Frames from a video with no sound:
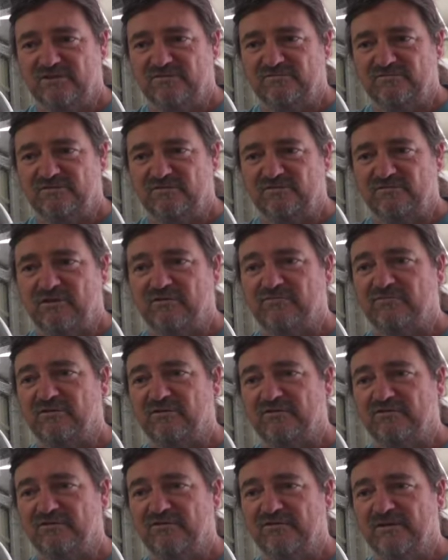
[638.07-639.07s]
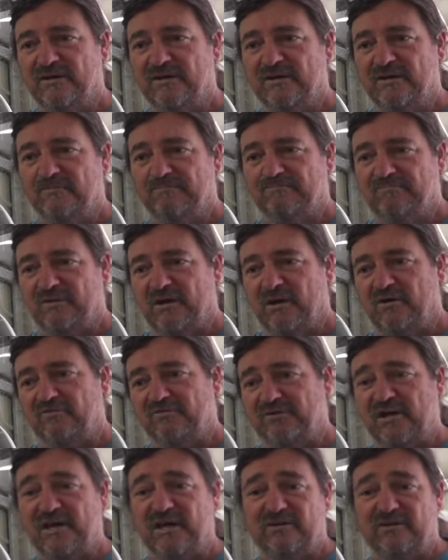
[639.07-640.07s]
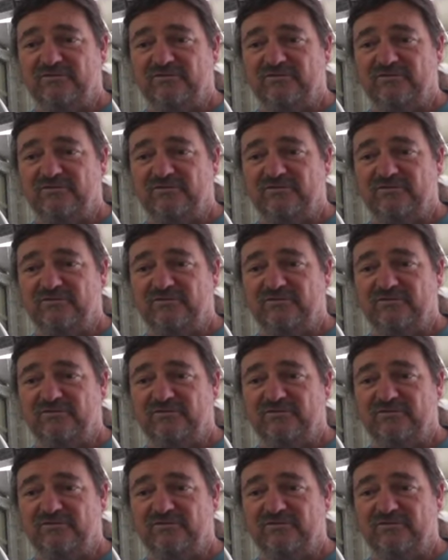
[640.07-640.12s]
reference. I'll see how